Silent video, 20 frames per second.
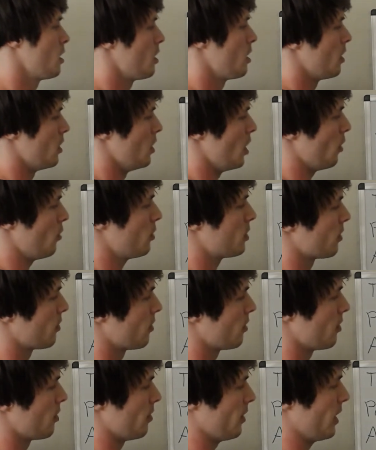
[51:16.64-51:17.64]

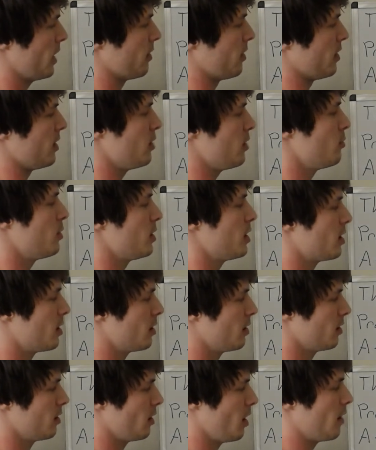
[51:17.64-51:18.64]
note that the
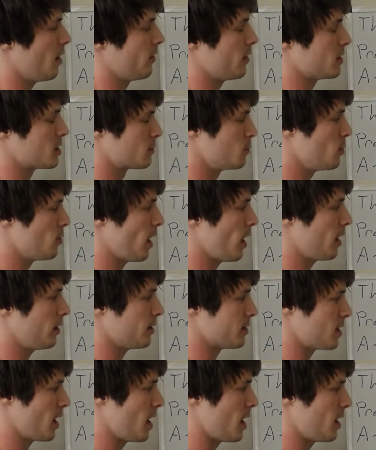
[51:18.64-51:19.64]
union of a smooth
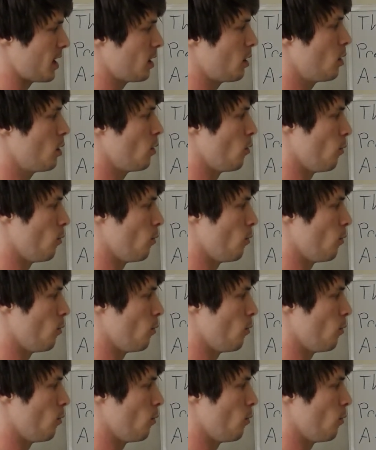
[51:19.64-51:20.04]
atlas A